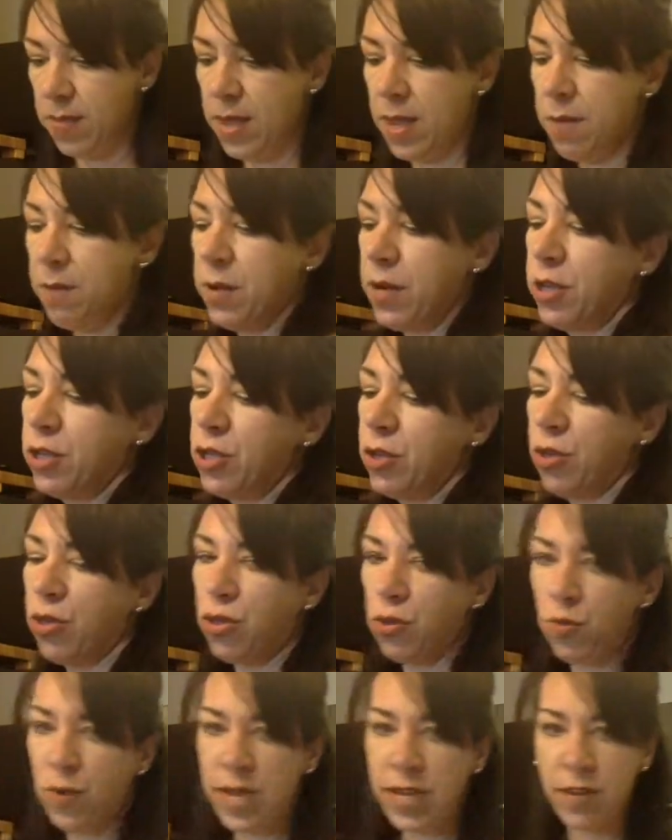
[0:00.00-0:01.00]
I'm going
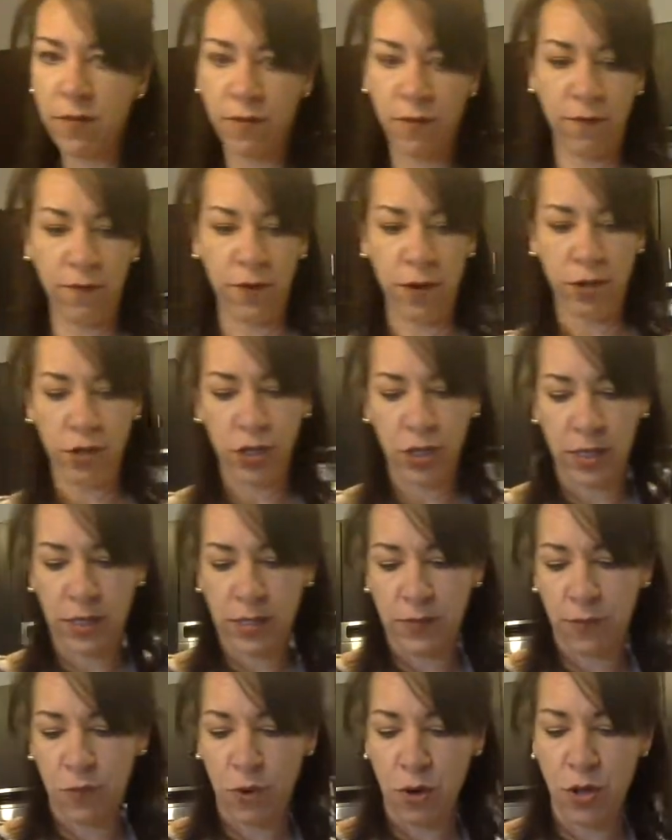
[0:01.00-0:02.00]
to do 3 different versions
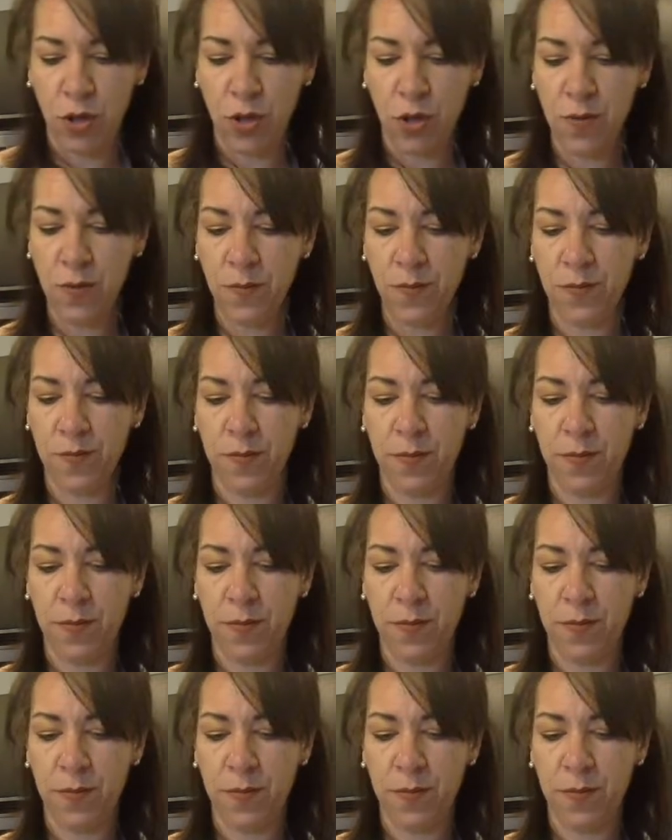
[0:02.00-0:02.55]
for you.